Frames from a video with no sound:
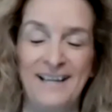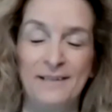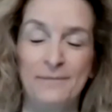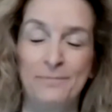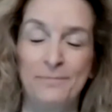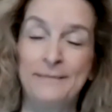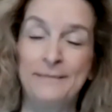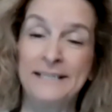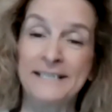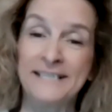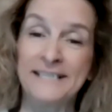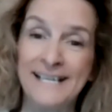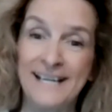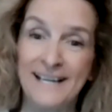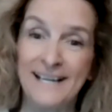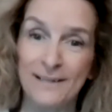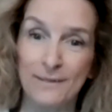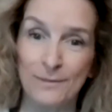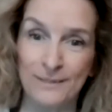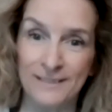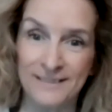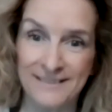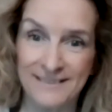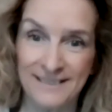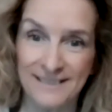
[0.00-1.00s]
I'm Marianne
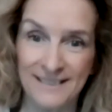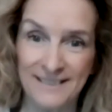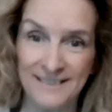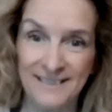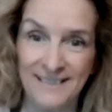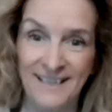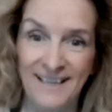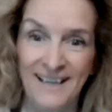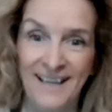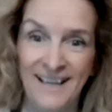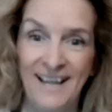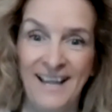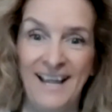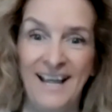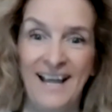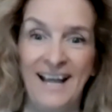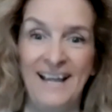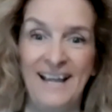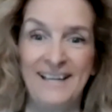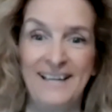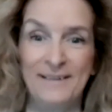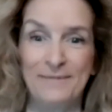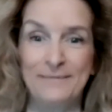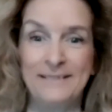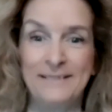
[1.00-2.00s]
Oleson.
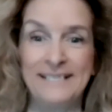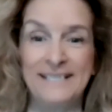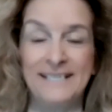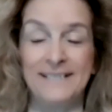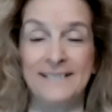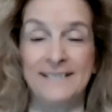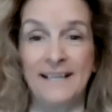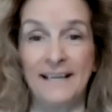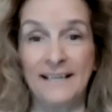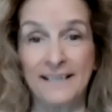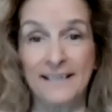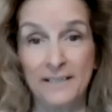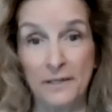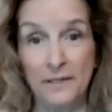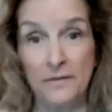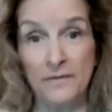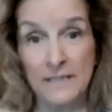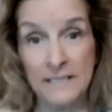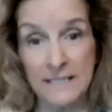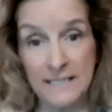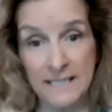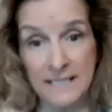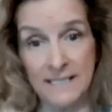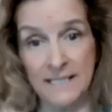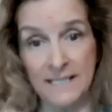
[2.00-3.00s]
I am the executive
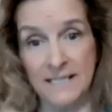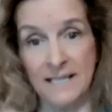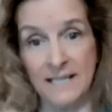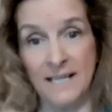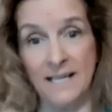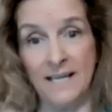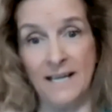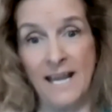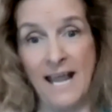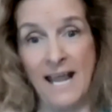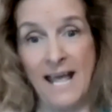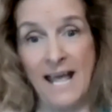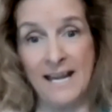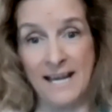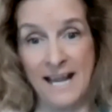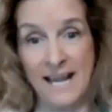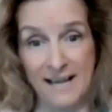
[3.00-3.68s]
assistant at